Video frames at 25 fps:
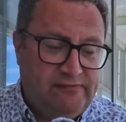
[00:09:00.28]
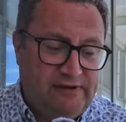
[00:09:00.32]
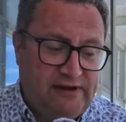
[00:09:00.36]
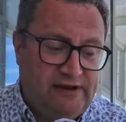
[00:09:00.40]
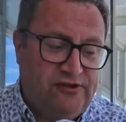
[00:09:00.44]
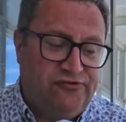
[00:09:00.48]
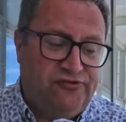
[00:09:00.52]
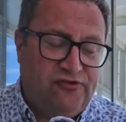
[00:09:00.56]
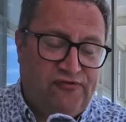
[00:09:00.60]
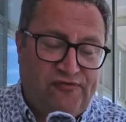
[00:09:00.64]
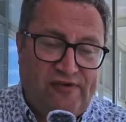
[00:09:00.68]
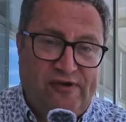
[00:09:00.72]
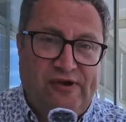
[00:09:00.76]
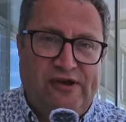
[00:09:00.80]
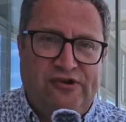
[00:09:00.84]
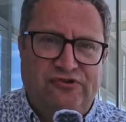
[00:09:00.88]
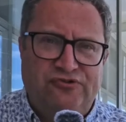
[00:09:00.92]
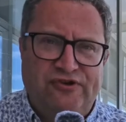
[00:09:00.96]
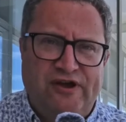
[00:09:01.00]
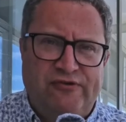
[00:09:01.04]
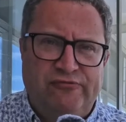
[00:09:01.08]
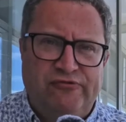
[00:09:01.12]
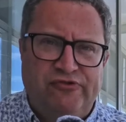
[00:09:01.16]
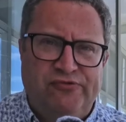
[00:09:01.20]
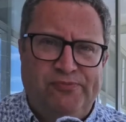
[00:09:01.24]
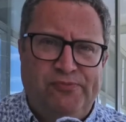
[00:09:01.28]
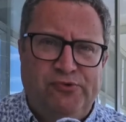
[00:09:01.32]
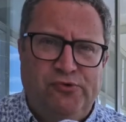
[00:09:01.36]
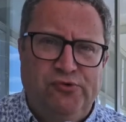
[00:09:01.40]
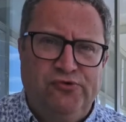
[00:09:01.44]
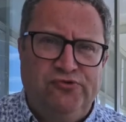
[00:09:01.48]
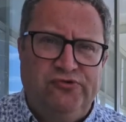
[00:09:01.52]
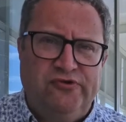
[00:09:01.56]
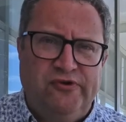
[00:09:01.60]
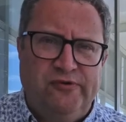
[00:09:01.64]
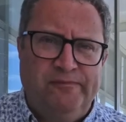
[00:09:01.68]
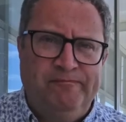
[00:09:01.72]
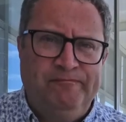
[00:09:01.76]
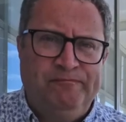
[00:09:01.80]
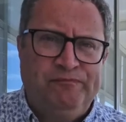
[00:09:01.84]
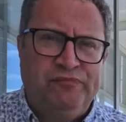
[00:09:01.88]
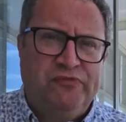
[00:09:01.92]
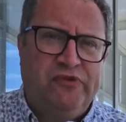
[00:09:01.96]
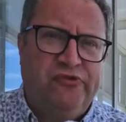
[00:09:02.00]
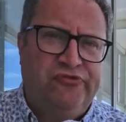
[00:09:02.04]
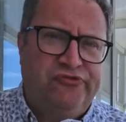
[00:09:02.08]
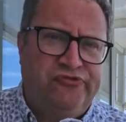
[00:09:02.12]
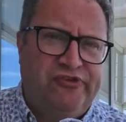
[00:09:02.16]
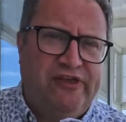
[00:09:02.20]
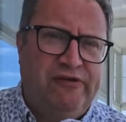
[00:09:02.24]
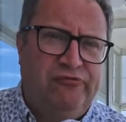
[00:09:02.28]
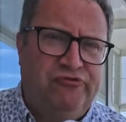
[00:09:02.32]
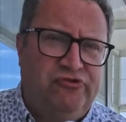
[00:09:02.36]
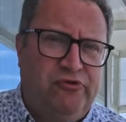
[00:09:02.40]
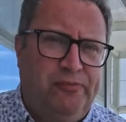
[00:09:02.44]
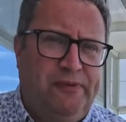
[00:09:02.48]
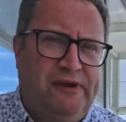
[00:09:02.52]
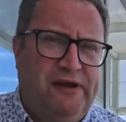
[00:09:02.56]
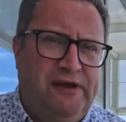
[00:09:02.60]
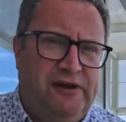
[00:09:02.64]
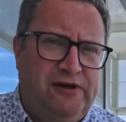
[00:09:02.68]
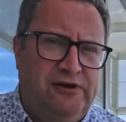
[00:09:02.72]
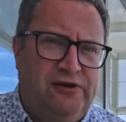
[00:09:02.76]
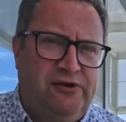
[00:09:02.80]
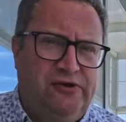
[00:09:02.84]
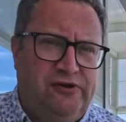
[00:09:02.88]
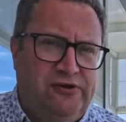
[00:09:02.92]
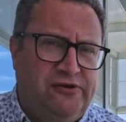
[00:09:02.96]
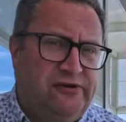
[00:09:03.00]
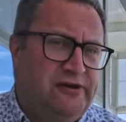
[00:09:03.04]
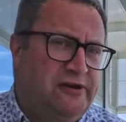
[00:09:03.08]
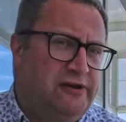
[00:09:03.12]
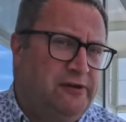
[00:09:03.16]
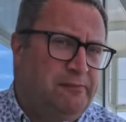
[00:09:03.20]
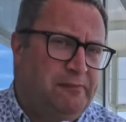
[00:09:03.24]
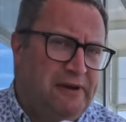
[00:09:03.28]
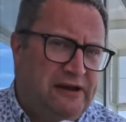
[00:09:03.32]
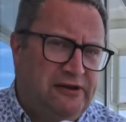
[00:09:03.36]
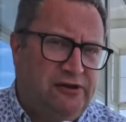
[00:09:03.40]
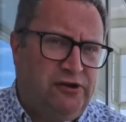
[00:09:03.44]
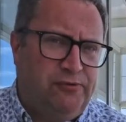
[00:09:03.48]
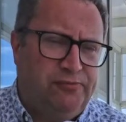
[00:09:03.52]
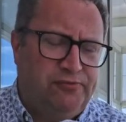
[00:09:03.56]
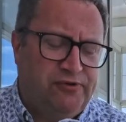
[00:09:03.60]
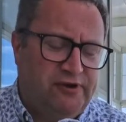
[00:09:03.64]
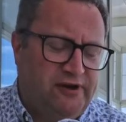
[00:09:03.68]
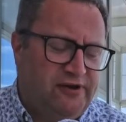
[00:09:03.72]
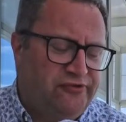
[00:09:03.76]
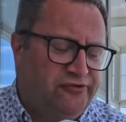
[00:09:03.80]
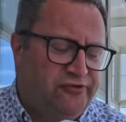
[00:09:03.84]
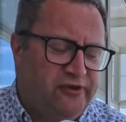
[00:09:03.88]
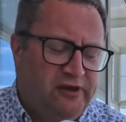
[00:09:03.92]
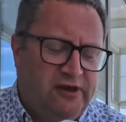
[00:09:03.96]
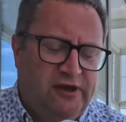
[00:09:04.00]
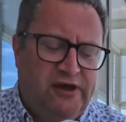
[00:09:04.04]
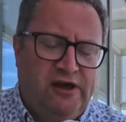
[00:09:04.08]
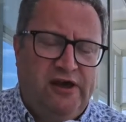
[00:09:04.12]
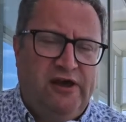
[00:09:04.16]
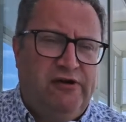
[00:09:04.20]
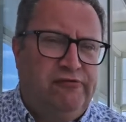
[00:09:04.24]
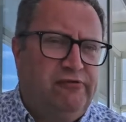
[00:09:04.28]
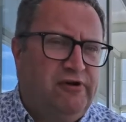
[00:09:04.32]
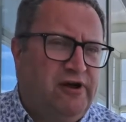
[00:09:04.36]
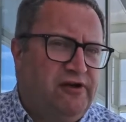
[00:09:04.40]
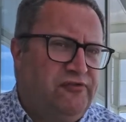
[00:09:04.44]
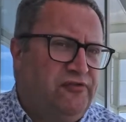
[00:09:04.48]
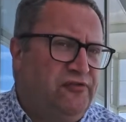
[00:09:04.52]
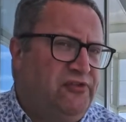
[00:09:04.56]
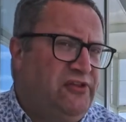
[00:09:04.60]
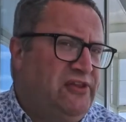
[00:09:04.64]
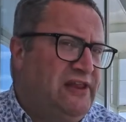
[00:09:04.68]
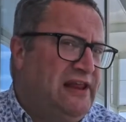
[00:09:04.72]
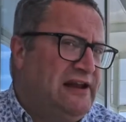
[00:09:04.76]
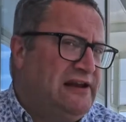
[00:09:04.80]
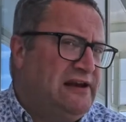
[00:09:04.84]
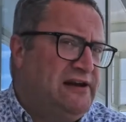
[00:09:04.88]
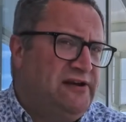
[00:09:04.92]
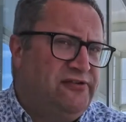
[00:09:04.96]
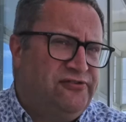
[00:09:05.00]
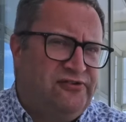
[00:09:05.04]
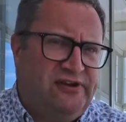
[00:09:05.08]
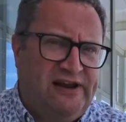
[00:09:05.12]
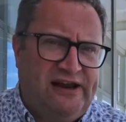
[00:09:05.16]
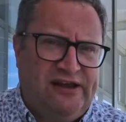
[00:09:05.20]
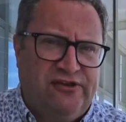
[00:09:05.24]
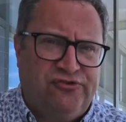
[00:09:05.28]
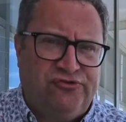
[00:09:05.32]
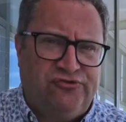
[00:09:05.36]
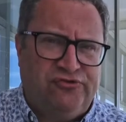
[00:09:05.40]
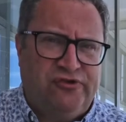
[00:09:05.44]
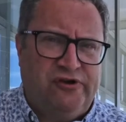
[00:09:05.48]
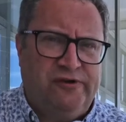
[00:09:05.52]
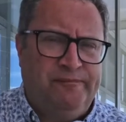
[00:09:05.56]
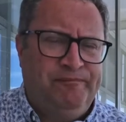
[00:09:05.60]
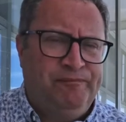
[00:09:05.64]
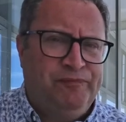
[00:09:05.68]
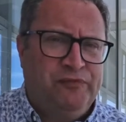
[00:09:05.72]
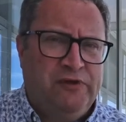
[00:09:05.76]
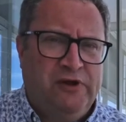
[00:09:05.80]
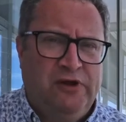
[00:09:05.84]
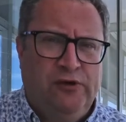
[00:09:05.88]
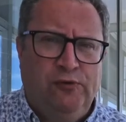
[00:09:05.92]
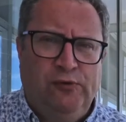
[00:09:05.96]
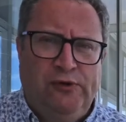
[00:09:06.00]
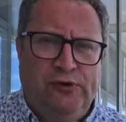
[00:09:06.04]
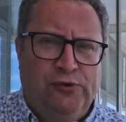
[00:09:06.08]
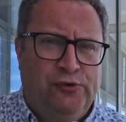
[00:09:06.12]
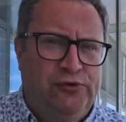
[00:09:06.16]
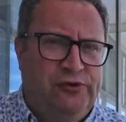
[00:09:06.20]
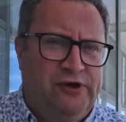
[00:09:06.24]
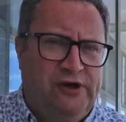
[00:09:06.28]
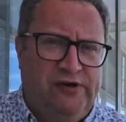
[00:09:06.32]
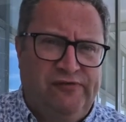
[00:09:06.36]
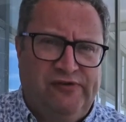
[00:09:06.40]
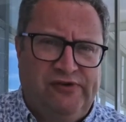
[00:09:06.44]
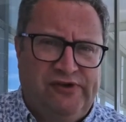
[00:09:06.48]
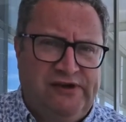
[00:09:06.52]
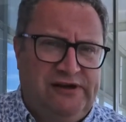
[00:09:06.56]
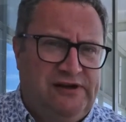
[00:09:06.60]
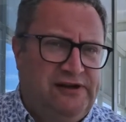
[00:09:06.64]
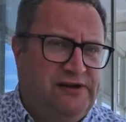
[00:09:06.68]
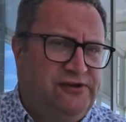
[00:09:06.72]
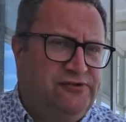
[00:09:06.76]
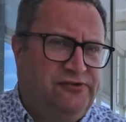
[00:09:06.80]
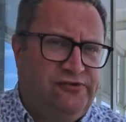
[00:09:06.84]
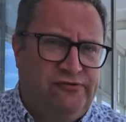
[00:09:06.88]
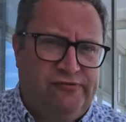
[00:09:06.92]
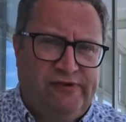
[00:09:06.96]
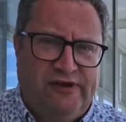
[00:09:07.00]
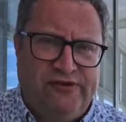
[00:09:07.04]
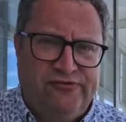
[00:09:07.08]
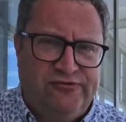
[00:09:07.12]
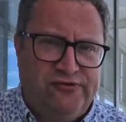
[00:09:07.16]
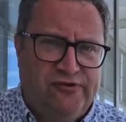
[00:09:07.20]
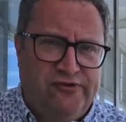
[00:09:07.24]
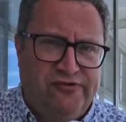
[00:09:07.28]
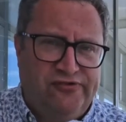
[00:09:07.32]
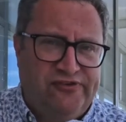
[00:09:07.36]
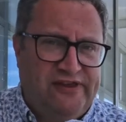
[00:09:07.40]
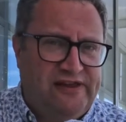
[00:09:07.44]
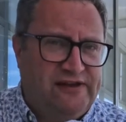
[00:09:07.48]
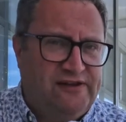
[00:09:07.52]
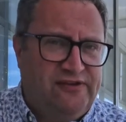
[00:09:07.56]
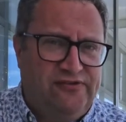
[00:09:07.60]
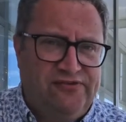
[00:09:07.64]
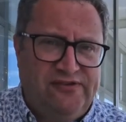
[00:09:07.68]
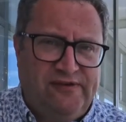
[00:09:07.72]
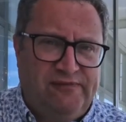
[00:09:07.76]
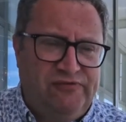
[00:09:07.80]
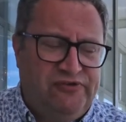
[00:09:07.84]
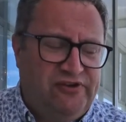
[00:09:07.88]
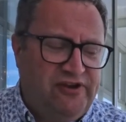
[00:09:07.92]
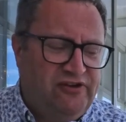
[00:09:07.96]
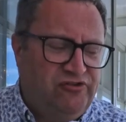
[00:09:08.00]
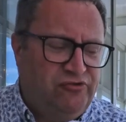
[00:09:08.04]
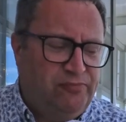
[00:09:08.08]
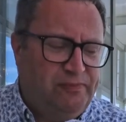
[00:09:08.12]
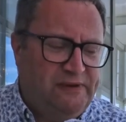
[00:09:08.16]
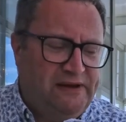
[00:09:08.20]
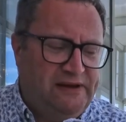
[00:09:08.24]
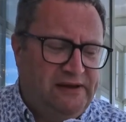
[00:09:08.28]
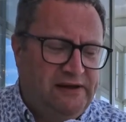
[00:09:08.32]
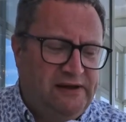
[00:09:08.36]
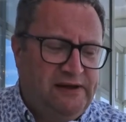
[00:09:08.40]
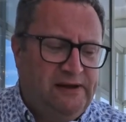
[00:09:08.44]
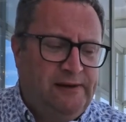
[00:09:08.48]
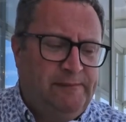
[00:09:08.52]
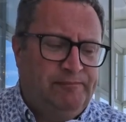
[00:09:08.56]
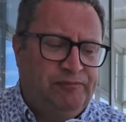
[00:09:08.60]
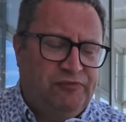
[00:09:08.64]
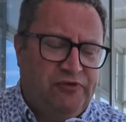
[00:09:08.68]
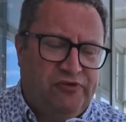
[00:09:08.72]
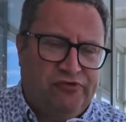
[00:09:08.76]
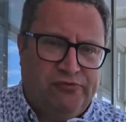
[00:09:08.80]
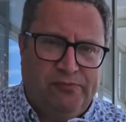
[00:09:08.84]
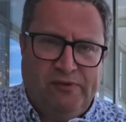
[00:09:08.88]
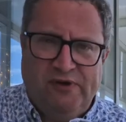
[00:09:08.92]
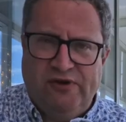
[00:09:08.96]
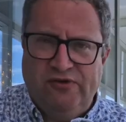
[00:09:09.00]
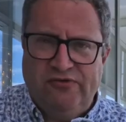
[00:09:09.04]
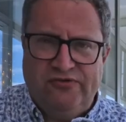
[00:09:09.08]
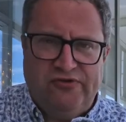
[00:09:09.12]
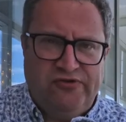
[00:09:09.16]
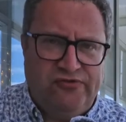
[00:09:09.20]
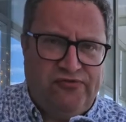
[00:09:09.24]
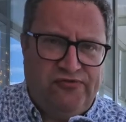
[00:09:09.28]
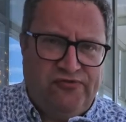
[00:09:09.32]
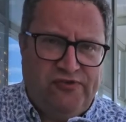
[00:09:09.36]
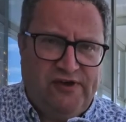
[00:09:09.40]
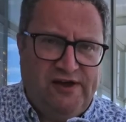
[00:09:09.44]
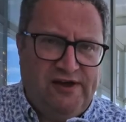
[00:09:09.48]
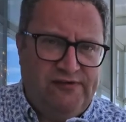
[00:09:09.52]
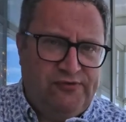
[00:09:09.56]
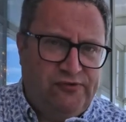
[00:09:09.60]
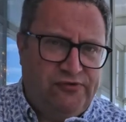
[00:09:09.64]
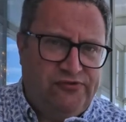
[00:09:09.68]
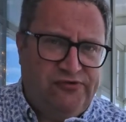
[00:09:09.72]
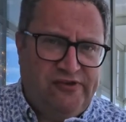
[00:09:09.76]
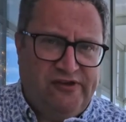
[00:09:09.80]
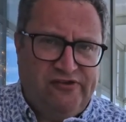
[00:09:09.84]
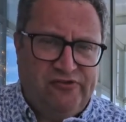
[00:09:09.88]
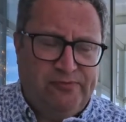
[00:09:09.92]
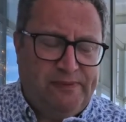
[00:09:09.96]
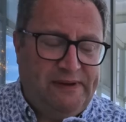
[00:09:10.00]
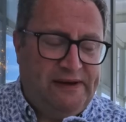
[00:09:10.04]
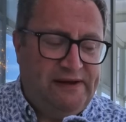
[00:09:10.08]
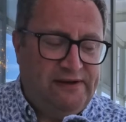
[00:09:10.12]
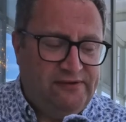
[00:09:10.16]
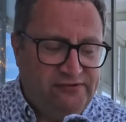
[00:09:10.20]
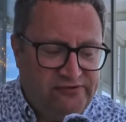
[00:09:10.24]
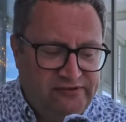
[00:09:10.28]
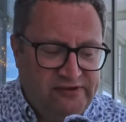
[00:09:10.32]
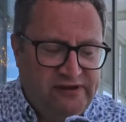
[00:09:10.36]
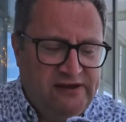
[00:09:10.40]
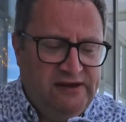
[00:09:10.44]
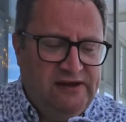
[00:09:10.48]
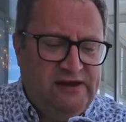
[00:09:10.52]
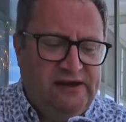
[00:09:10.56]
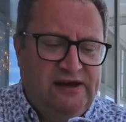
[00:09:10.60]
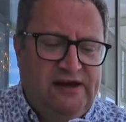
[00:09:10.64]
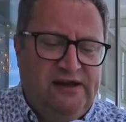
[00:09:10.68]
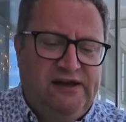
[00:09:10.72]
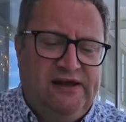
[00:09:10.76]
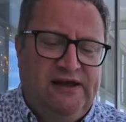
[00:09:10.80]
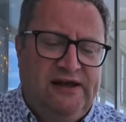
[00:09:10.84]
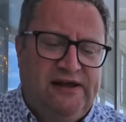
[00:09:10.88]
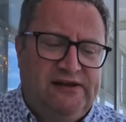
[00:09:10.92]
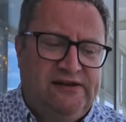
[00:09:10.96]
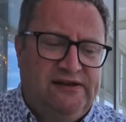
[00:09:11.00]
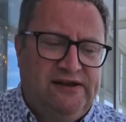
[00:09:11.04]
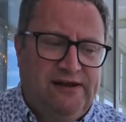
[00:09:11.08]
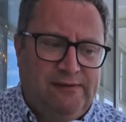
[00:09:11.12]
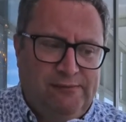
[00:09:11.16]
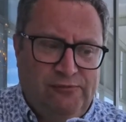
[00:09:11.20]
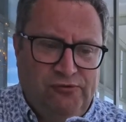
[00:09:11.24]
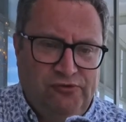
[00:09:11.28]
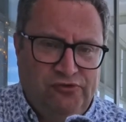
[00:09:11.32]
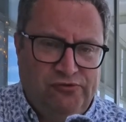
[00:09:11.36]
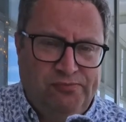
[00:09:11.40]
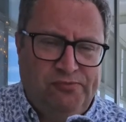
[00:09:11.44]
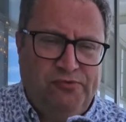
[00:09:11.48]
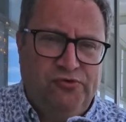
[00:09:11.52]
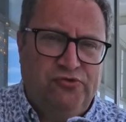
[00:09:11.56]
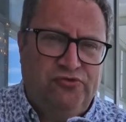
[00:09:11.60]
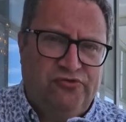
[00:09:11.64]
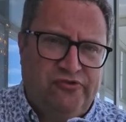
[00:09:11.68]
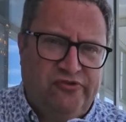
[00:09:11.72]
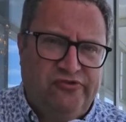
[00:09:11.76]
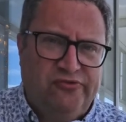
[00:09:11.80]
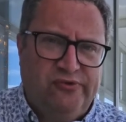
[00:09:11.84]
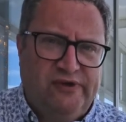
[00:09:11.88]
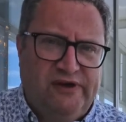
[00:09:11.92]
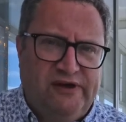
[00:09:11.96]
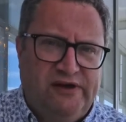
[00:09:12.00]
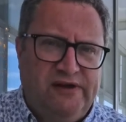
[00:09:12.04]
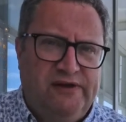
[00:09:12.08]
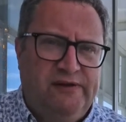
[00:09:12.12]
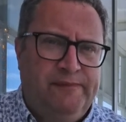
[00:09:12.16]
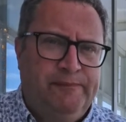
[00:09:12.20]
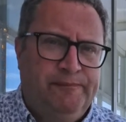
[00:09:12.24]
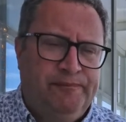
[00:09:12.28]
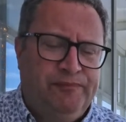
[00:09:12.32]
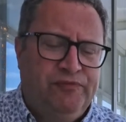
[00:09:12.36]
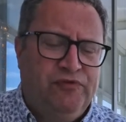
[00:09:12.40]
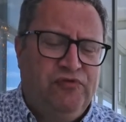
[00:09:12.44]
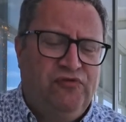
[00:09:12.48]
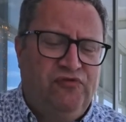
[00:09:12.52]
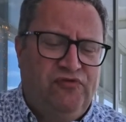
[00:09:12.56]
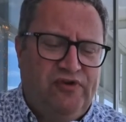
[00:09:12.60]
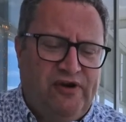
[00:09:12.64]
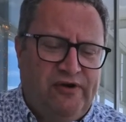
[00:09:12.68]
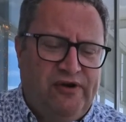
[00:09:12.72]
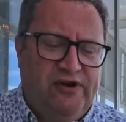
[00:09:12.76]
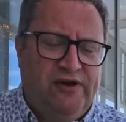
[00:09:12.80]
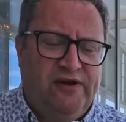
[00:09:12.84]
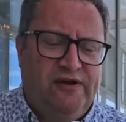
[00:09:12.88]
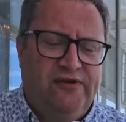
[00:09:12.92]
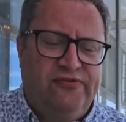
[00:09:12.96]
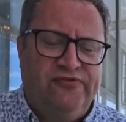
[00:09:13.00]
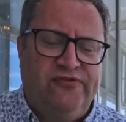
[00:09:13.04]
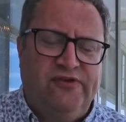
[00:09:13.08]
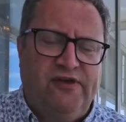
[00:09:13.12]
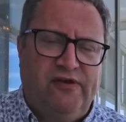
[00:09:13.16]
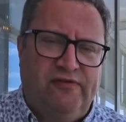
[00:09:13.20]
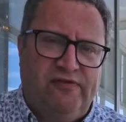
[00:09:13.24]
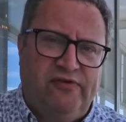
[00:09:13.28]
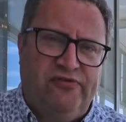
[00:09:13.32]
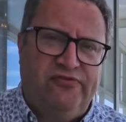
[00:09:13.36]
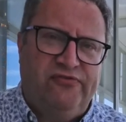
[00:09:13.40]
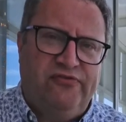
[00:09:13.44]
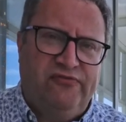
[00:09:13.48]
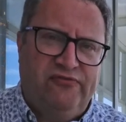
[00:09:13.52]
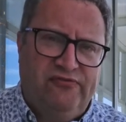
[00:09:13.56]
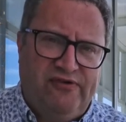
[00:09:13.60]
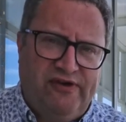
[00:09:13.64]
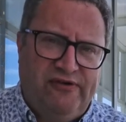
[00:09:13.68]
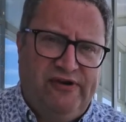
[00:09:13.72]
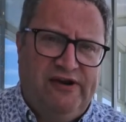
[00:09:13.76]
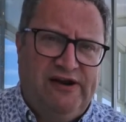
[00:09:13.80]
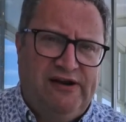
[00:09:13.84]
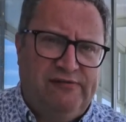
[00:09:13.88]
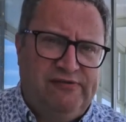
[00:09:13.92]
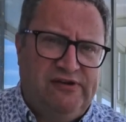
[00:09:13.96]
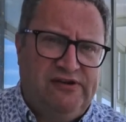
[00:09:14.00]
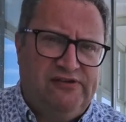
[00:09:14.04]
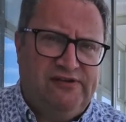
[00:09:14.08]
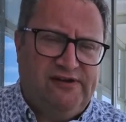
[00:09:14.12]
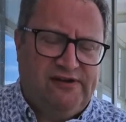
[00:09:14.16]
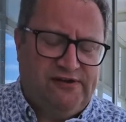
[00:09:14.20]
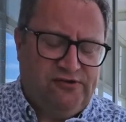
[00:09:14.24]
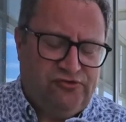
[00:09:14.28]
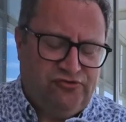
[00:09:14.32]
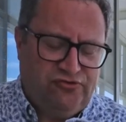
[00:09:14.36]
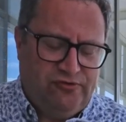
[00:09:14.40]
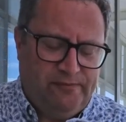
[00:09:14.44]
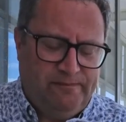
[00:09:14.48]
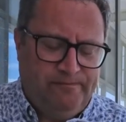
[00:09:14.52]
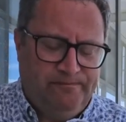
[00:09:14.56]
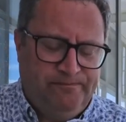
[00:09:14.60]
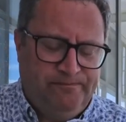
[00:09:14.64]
and it's a very generous portion, seems to be included in the menu price rather than added as an extra. We all know that in London restaurants that can sometimes be as much as £5 or £6, and I had the amuse-bouche as well. Very nice service, very lovely touch.